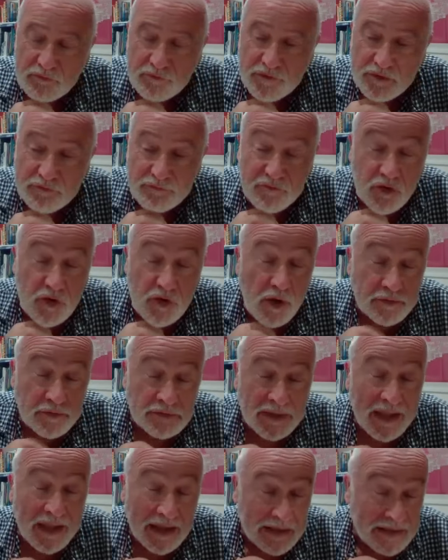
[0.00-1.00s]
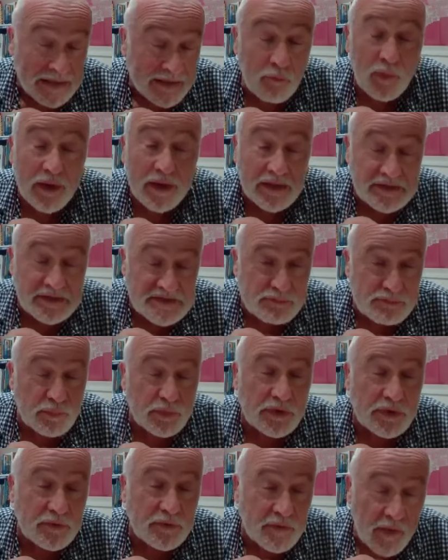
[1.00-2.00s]
the forgotten alleyways
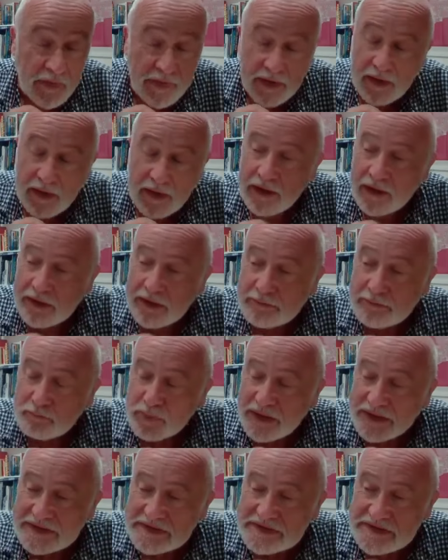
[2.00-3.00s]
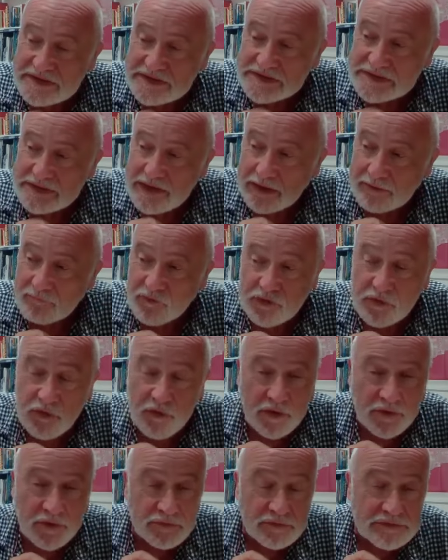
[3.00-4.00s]
where in places like the
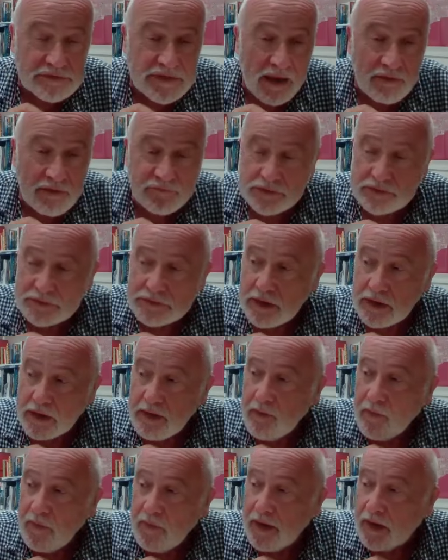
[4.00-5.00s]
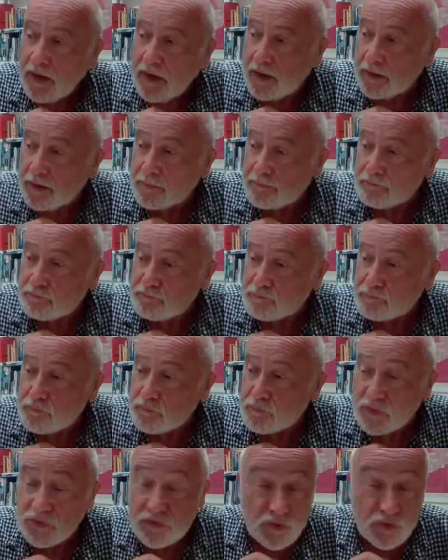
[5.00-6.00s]
Crown Tavern, um,
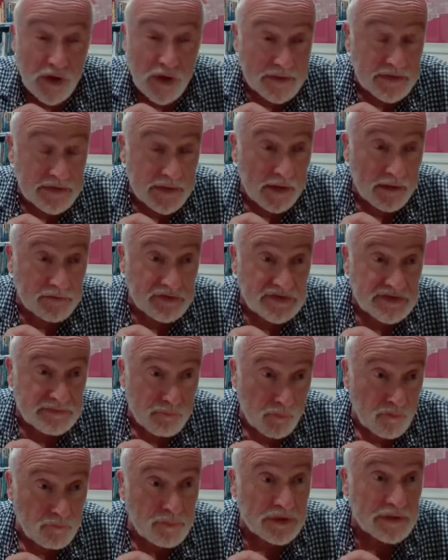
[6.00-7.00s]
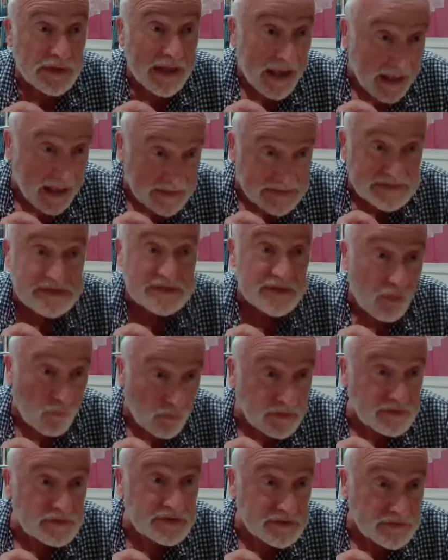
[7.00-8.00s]
the United Irish Movement has its
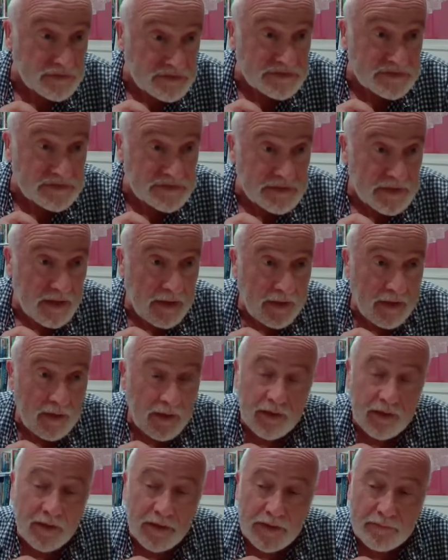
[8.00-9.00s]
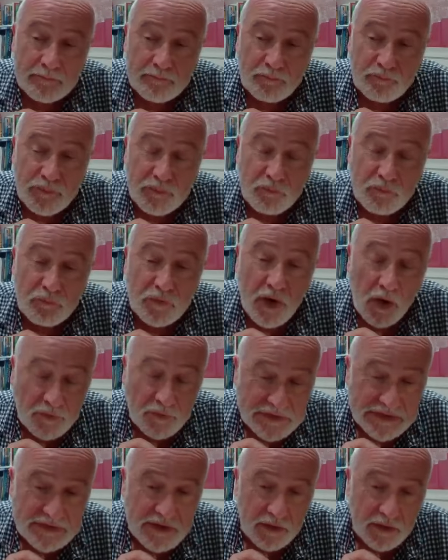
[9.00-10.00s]
origins um,
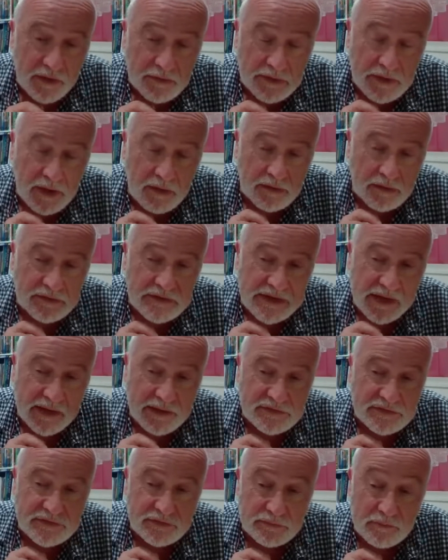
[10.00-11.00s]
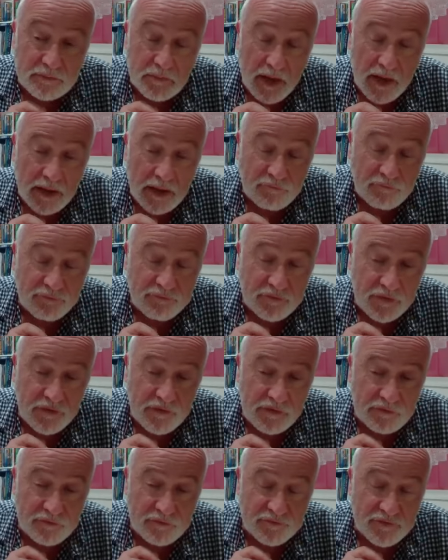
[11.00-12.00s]
County Down, County Antrim, and
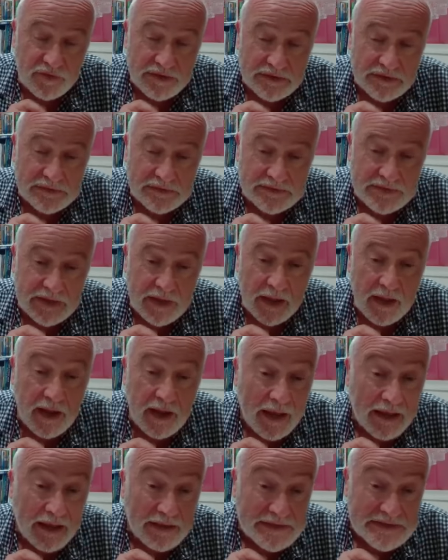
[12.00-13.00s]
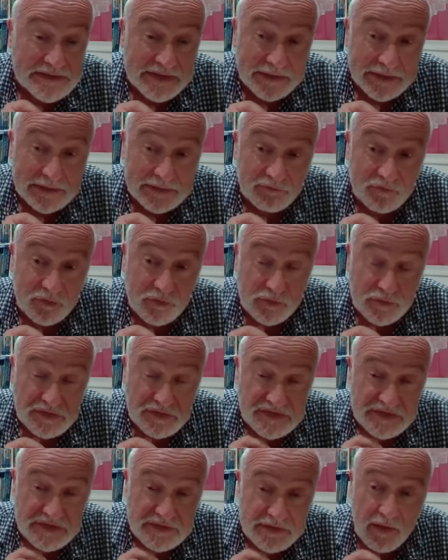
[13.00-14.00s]
further afield. And indeed, of
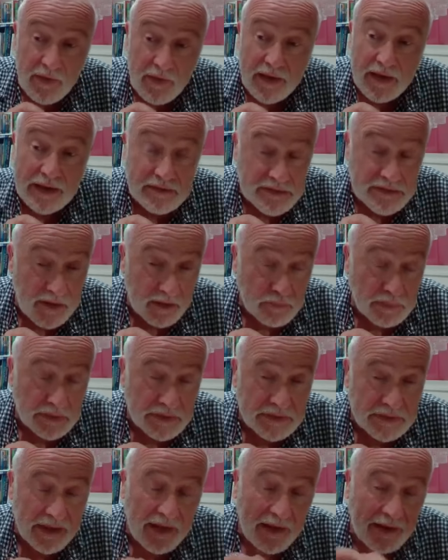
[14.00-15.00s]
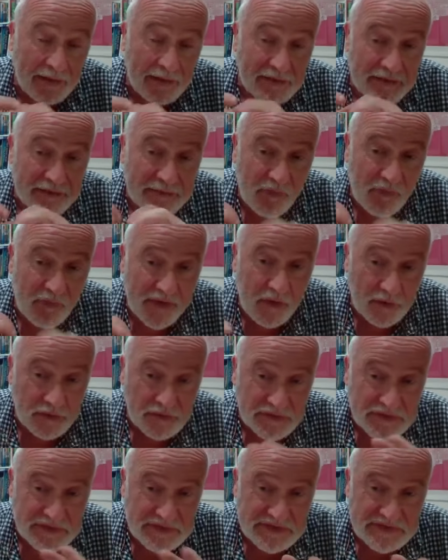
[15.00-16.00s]
course, in Dublin and in the
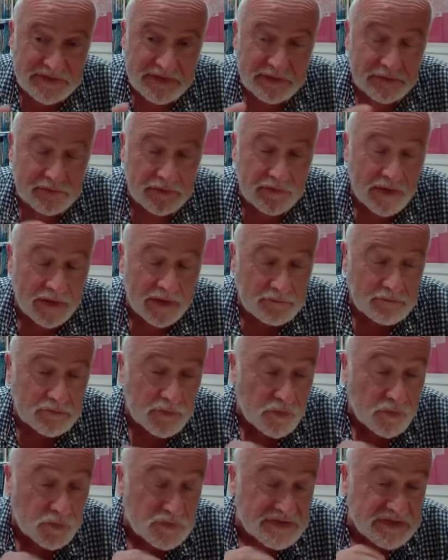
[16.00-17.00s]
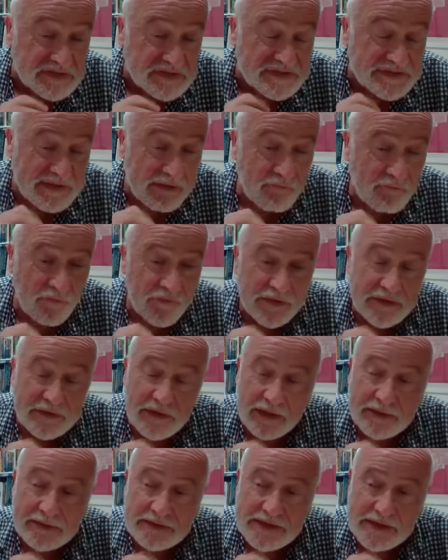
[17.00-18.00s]
counties that, that rose in
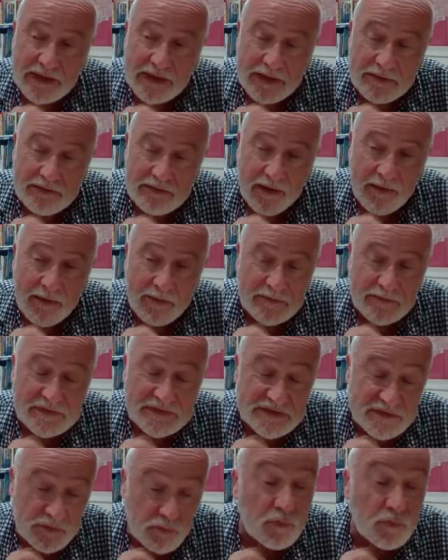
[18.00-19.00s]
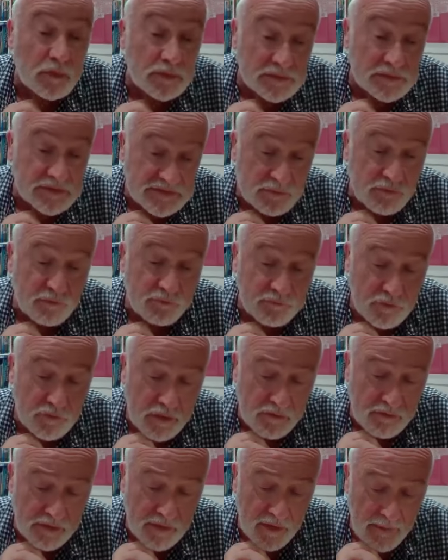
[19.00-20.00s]
1798 and so on and so
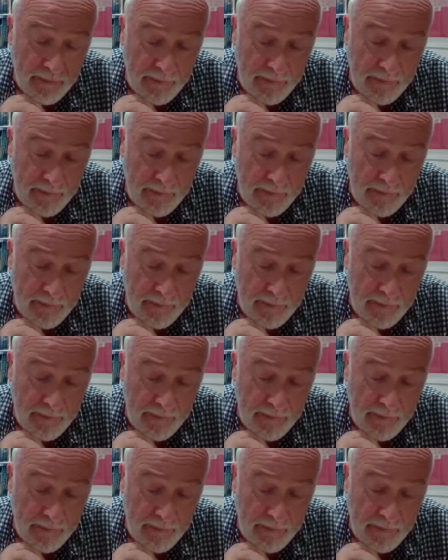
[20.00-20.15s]
forth.